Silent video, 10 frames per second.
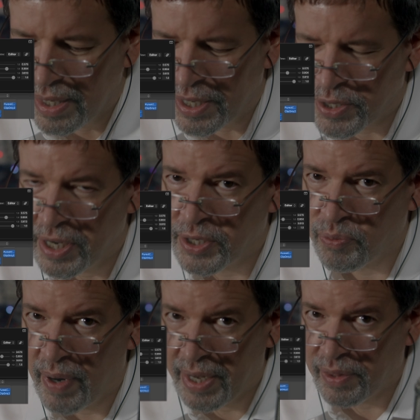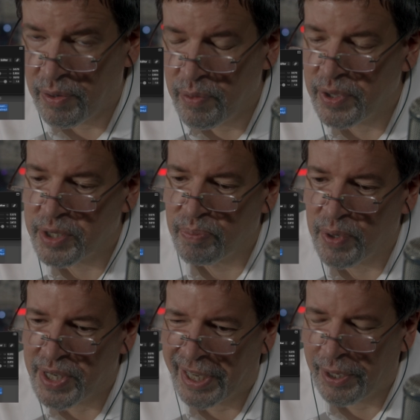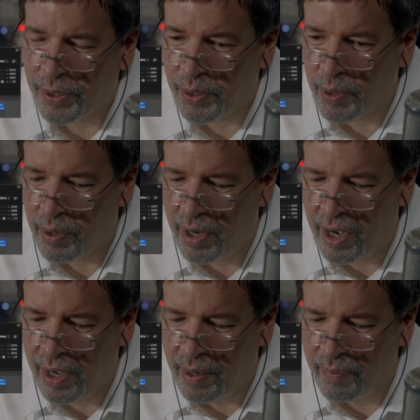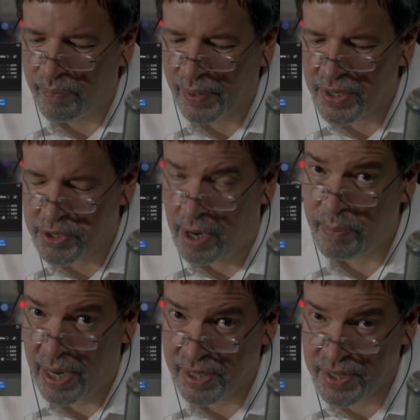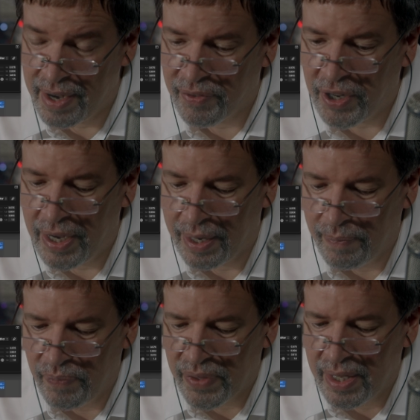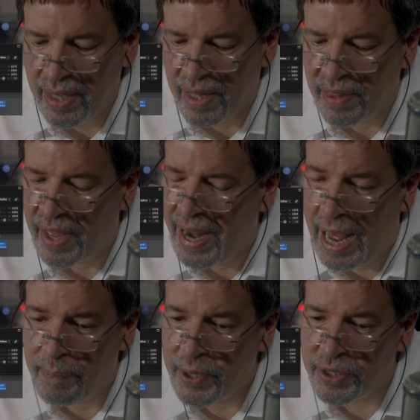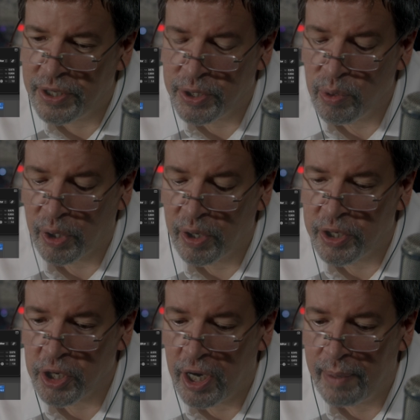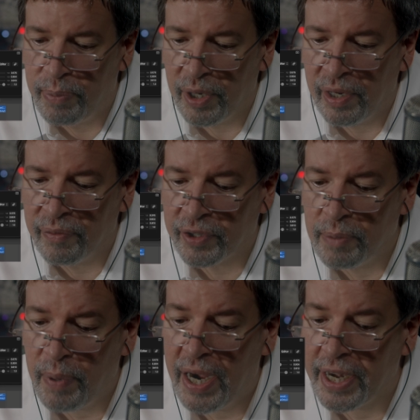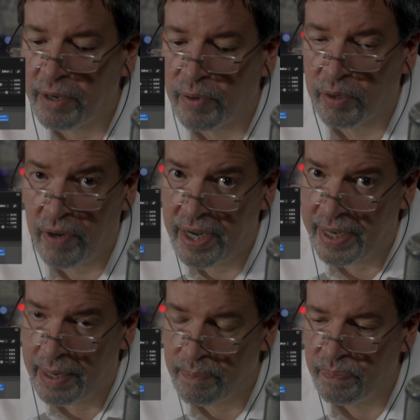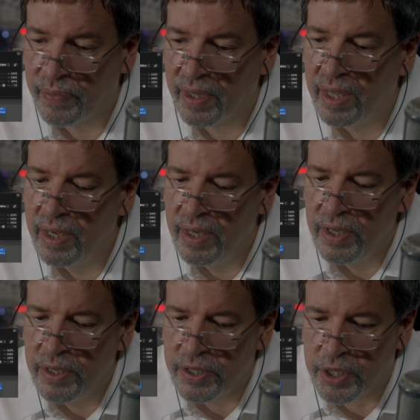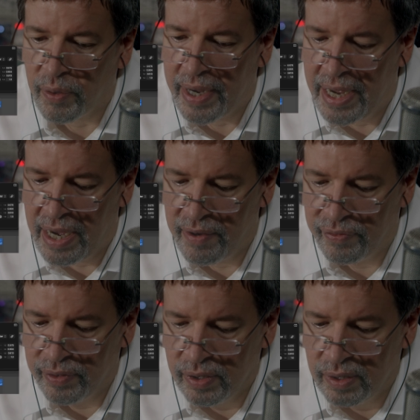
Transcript: It's, it's running through this particular uh, stomp box that I've got that happened to do a good job of combining with grind amp. So I have